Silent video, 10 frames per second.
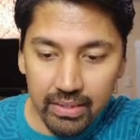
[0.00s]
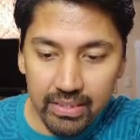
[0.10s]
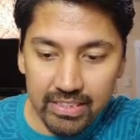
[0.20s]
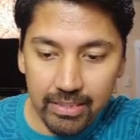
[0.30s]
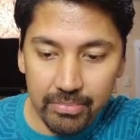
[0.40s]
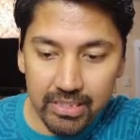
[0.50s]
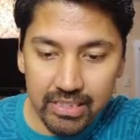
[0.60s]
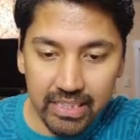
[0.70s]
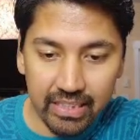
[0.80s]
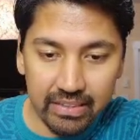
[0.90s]
December
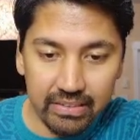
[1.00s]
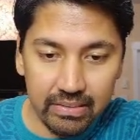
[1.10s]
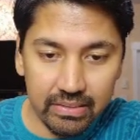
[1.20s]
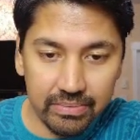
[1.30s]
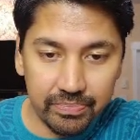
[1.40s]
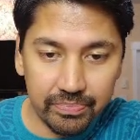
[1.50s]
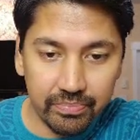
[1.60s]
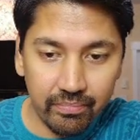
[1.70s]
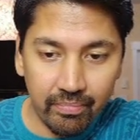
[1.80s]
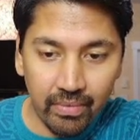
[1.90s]
2nd.
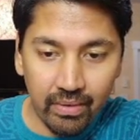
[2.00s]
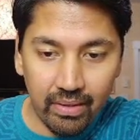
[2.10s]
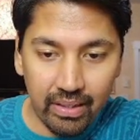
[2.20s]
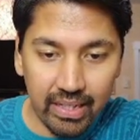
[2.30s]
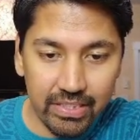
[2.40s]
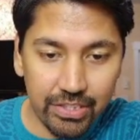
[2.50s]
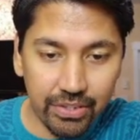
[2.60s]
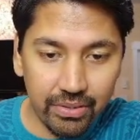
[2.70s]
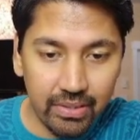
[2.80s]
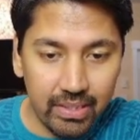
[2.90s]
Again,
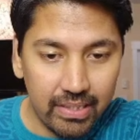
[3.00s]
so